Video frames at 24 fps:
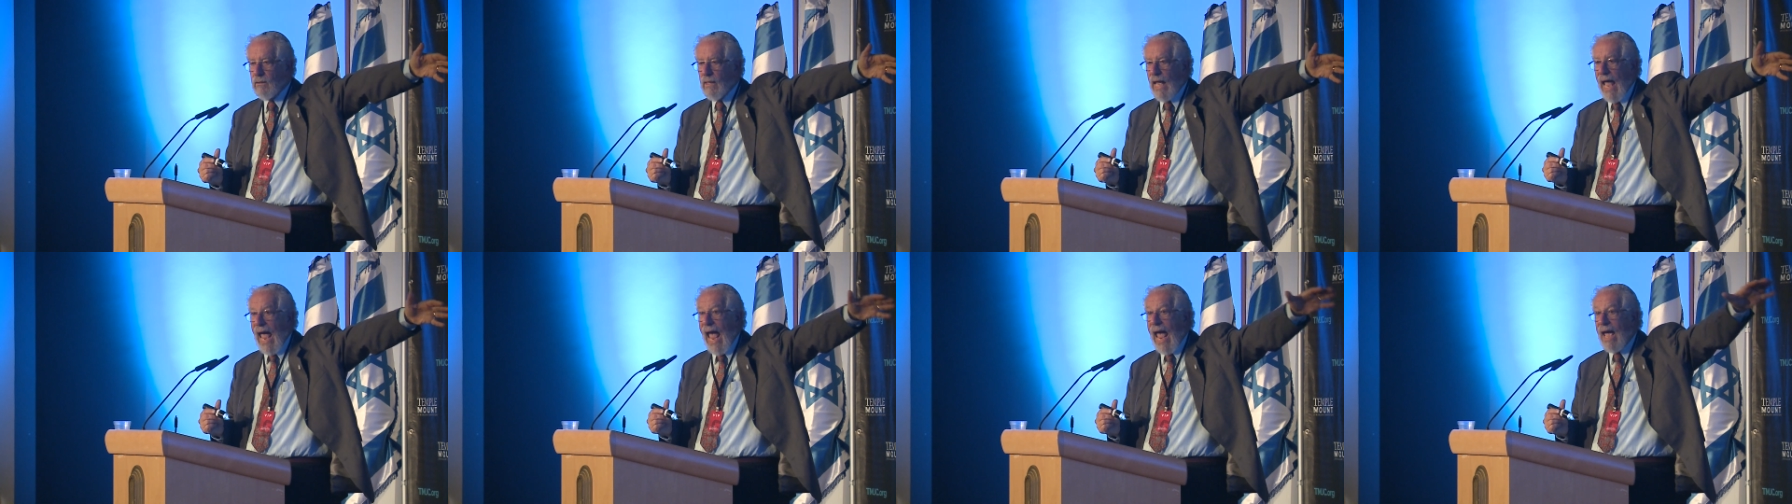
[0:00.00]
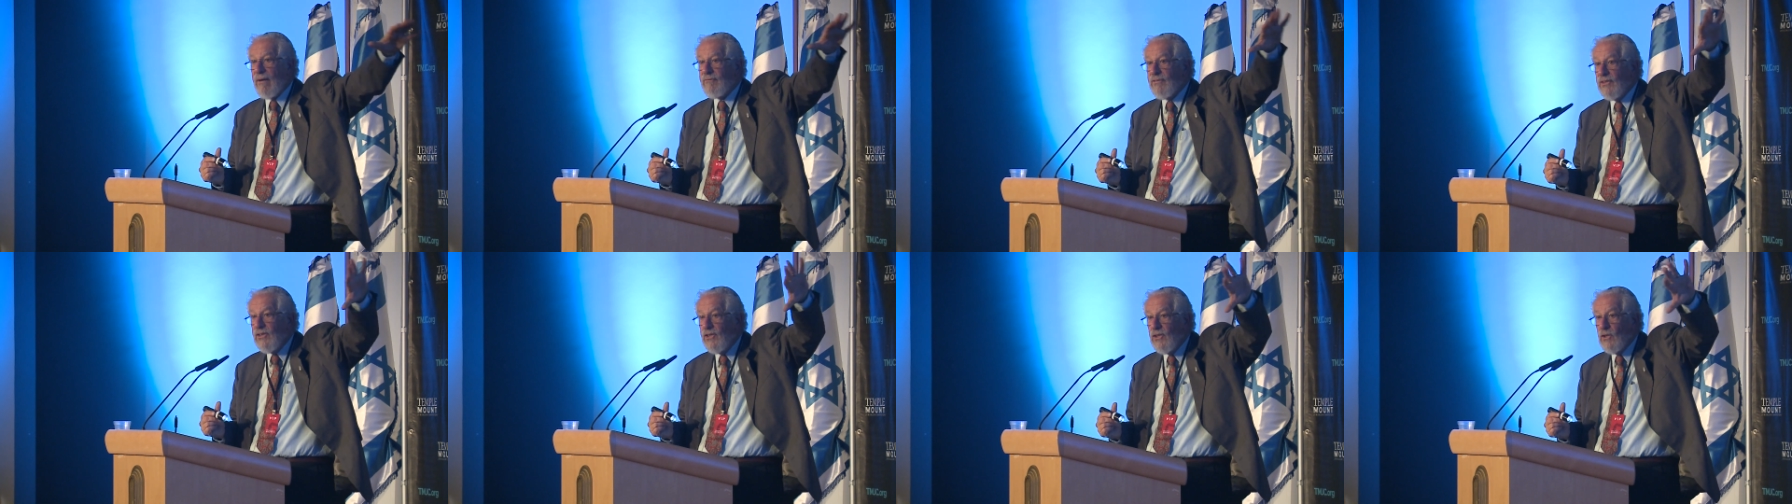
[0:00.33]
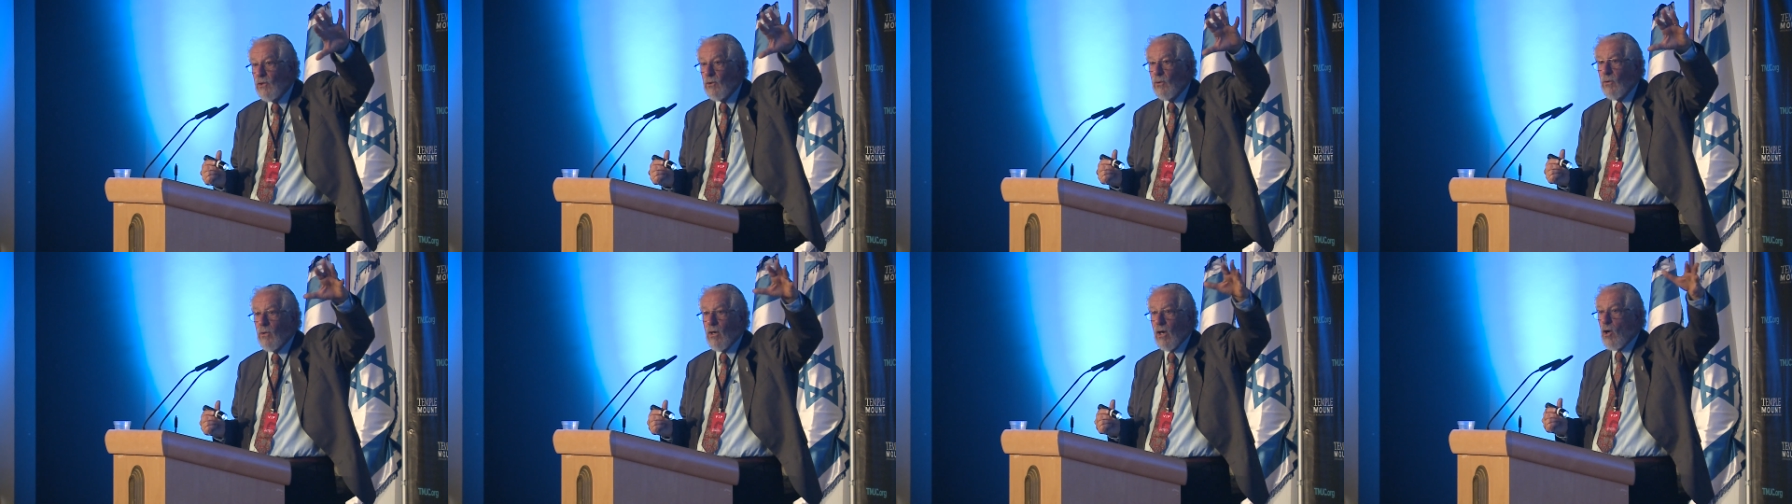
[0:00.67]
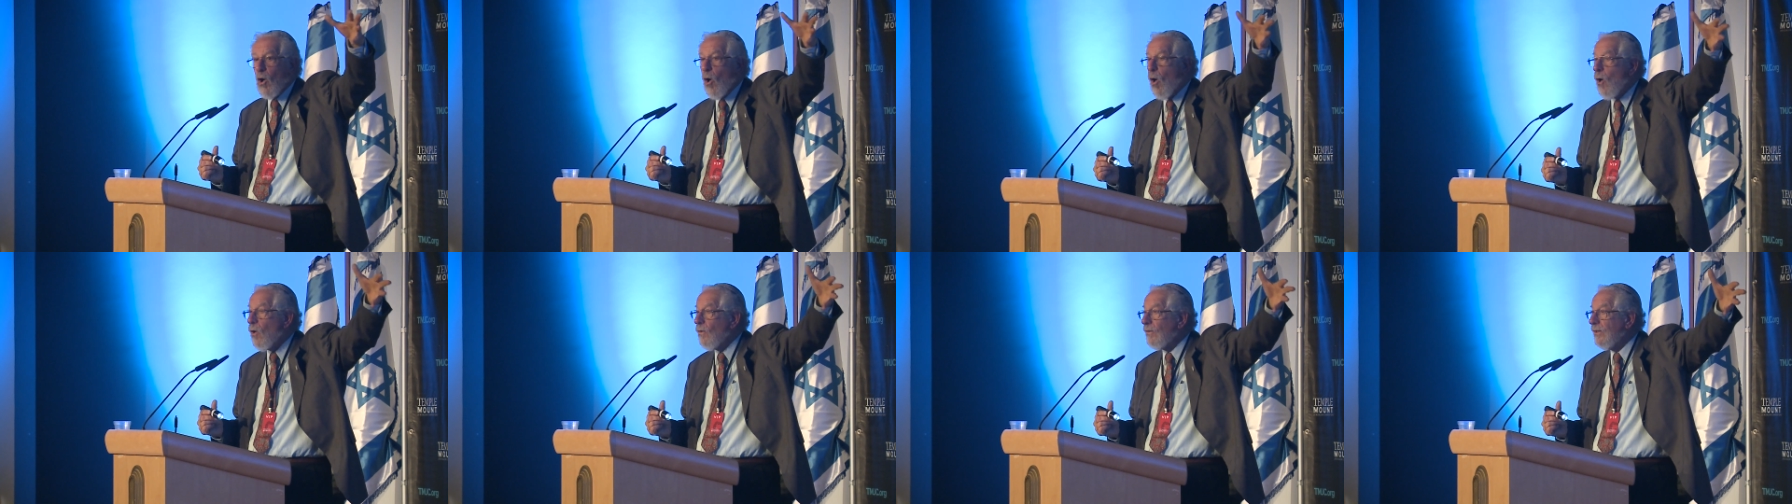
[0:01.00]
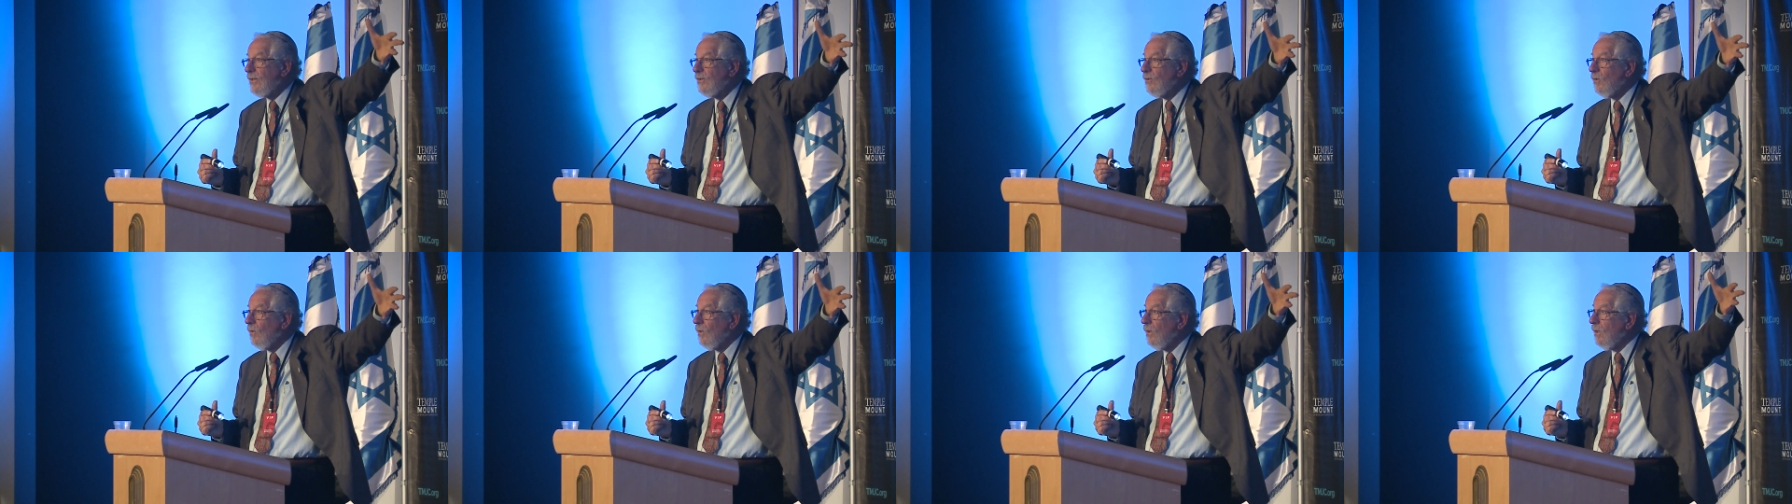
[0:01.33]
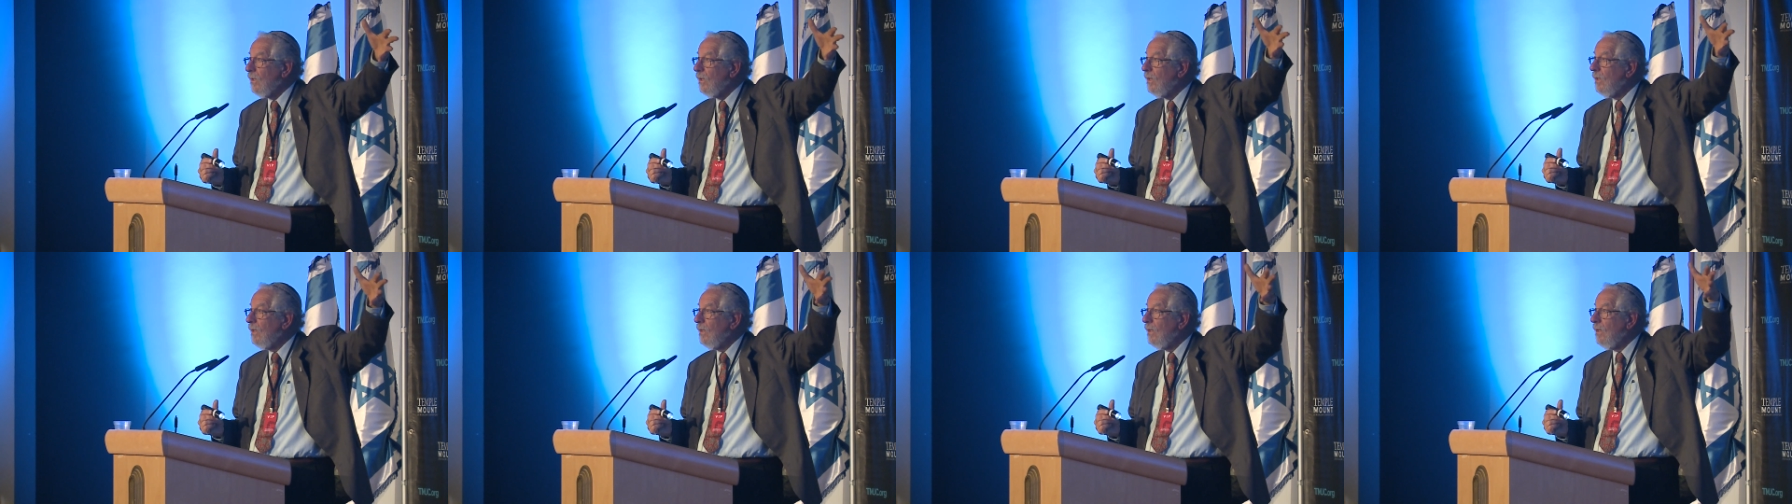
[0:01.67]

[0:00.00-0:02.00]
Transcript: avenue or corridor,